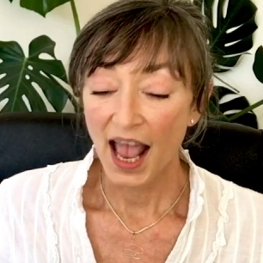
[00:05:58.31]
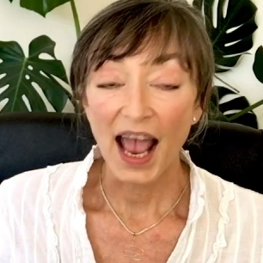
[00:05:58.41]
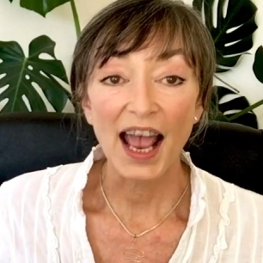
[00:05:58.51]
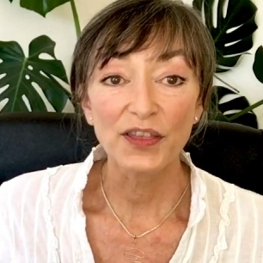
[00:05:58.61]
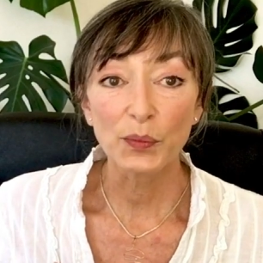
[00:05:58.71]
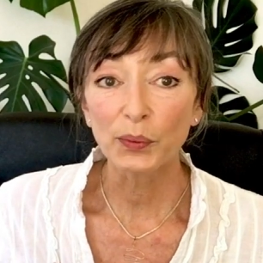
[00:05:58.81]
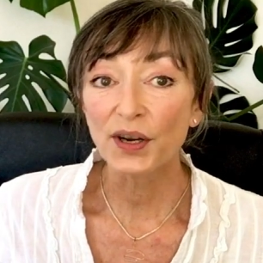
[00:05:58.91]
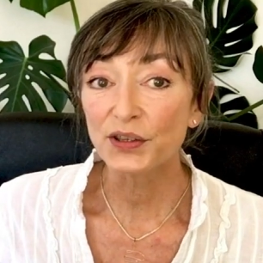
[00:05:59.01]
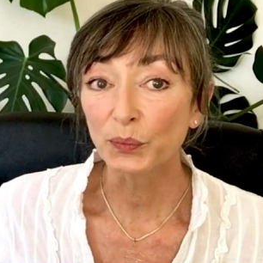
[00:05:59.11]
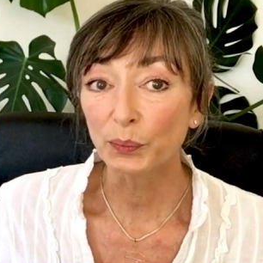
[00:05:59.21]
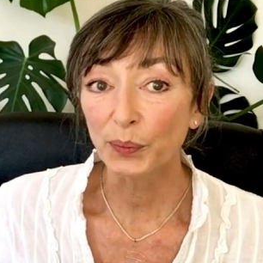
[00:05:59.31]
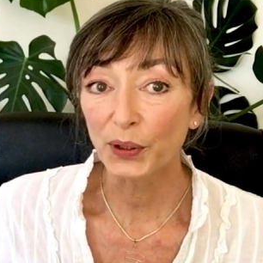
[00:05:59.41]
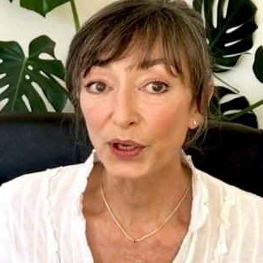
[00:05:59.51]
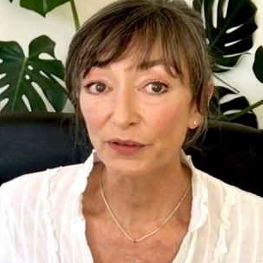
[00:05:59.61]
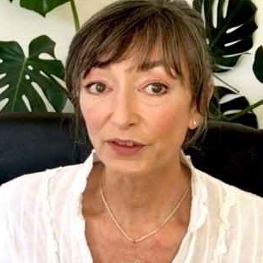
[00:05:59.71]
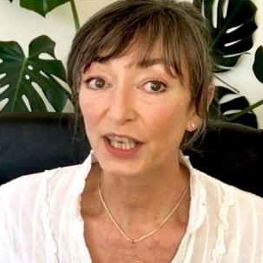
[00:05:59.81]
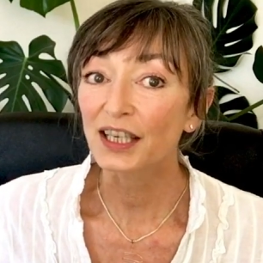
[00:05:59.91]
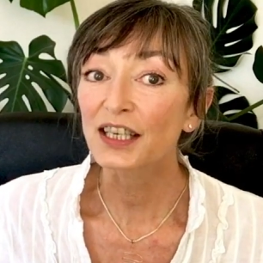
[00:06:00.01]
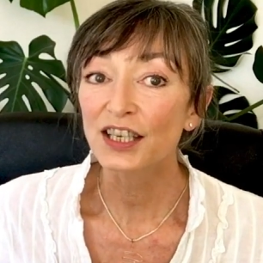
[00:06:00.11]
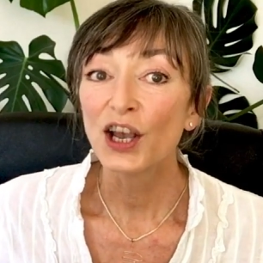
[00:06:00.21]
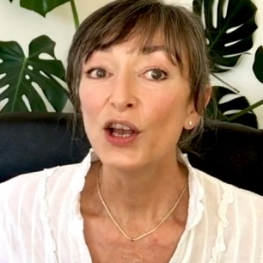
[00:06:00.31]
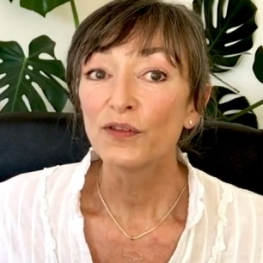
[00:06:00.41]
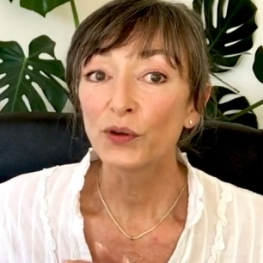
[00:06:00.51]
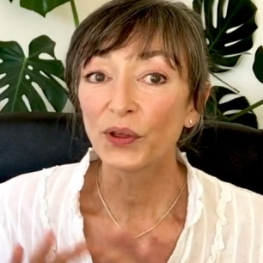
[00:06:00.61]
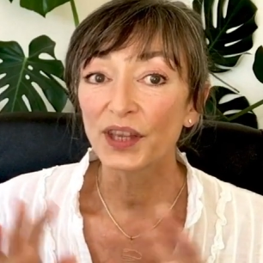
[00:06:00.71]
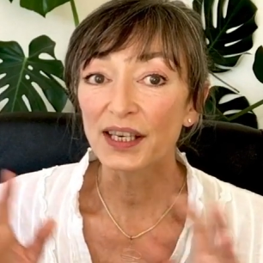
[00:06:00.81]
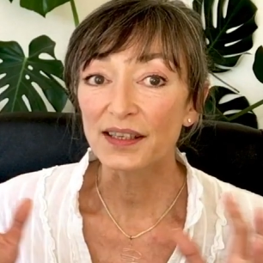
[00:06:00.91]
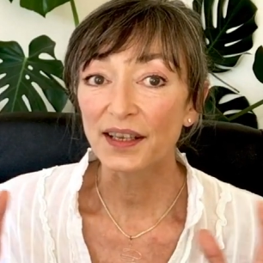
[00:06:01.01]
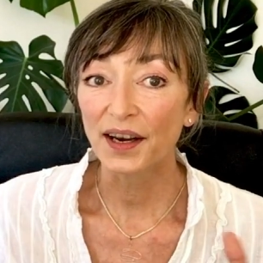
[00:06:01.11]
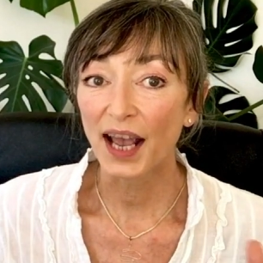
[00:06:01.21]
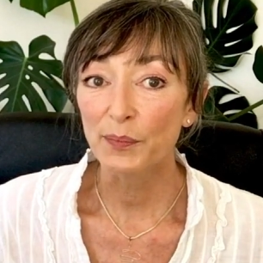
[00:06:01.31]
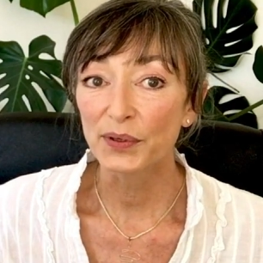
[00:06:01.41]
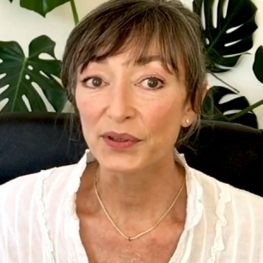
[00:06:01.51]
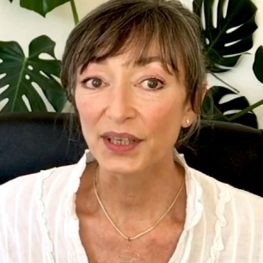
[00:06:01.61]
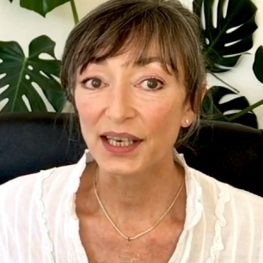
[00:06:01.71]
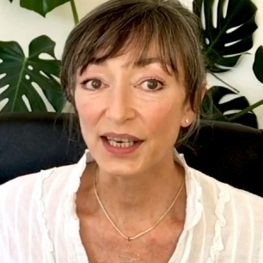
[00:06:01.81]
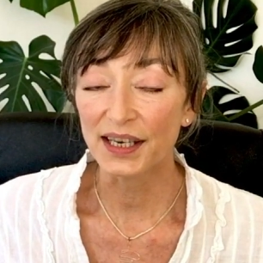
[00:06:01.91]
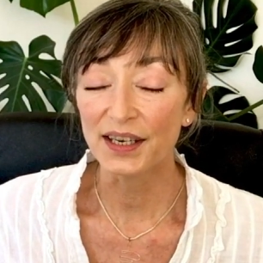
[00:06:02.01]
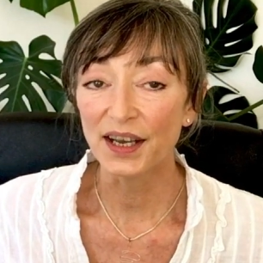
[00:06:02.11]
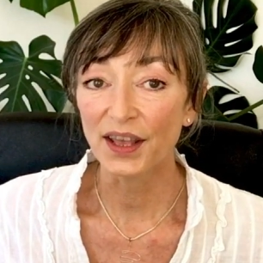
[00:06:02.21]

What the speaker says: and the present perfect for things that happened in